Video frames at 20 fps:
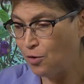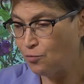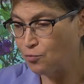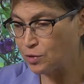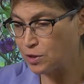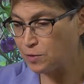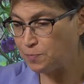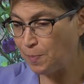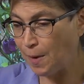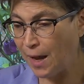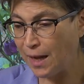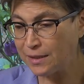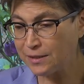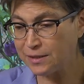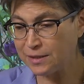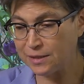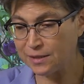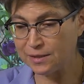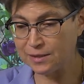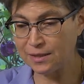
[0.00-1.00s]

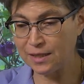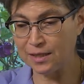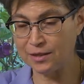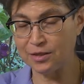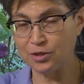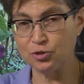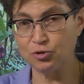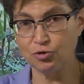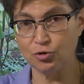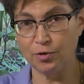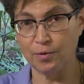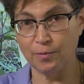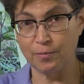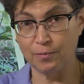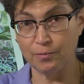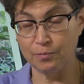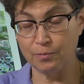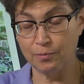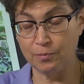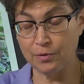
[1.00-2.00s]
responses that the tri-
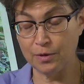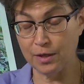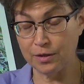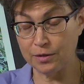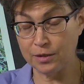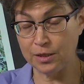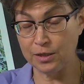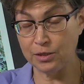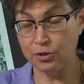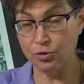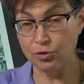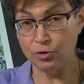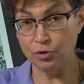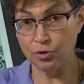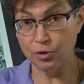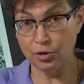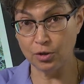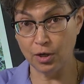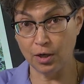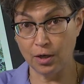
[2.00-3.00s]
that the
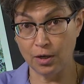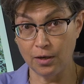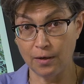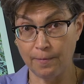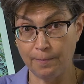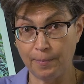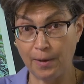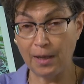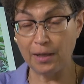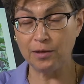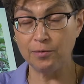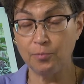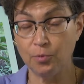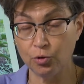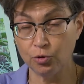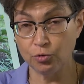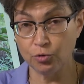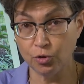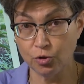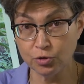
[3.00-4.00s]
uh,
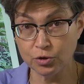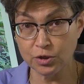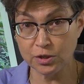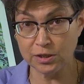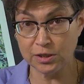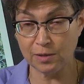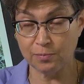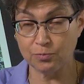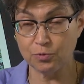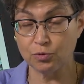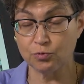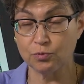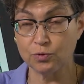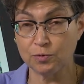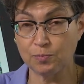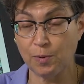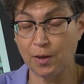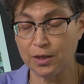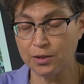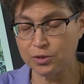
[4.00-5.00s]
polymodal nociceptor
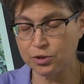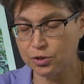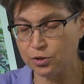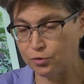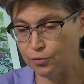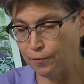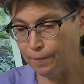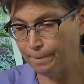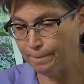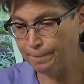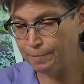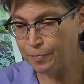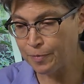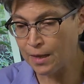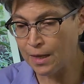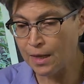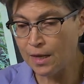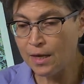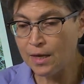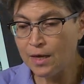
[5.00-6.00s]
responds to.
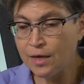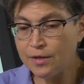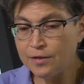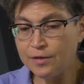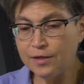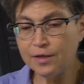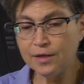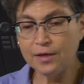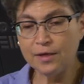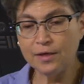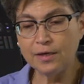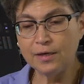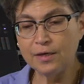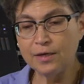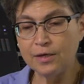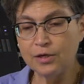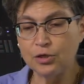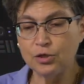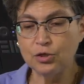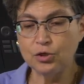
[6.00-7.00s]
The
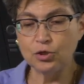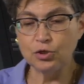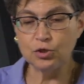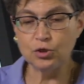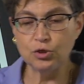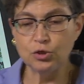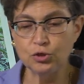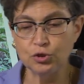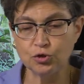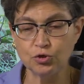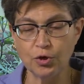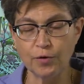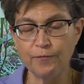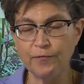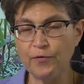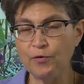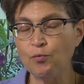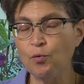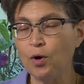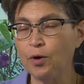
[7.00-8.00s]

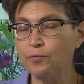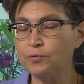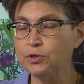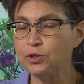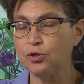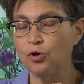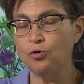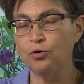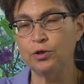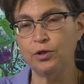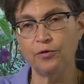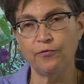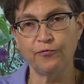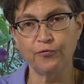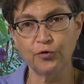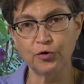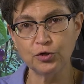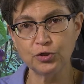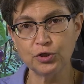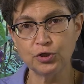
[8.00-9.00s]
TRP V one was the only the
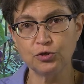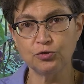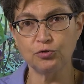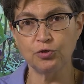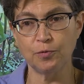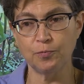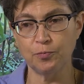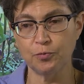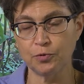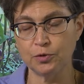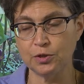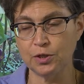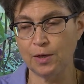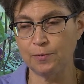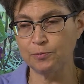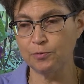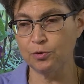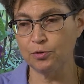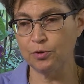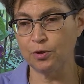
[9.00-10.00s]
first TRP
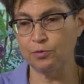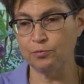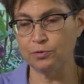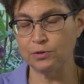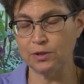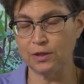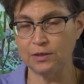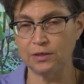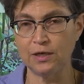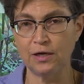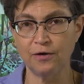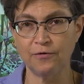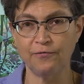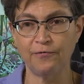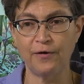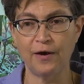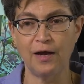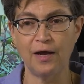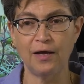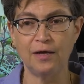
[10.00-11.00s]
receptor that was
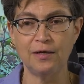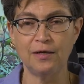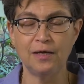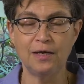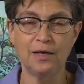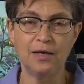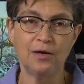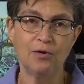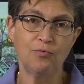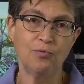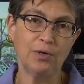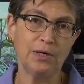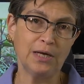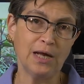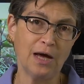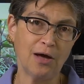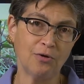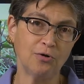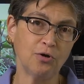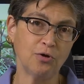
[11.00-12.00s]
identified. We
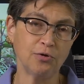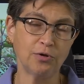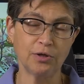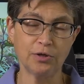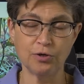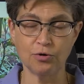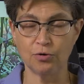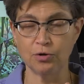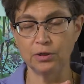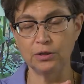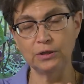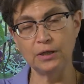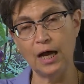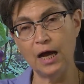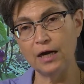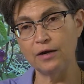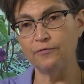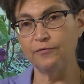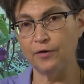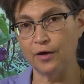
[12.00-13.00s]
now know that there are a
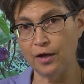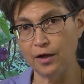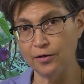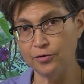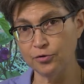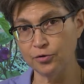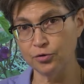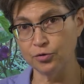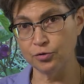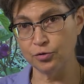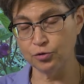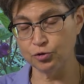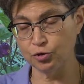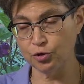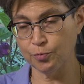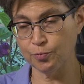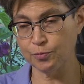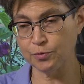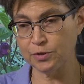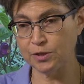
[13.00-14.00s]
lot of other
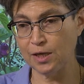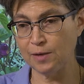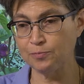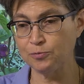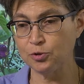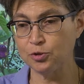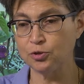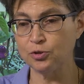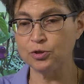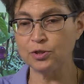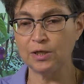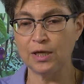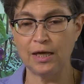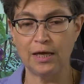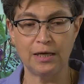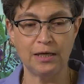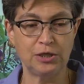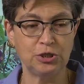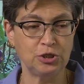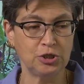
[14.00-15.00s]
TRP receptors,
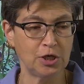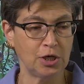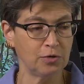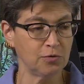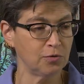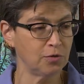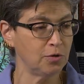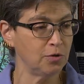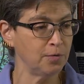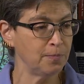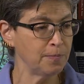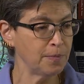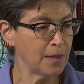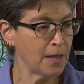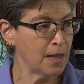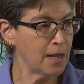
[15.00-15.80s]
and in general,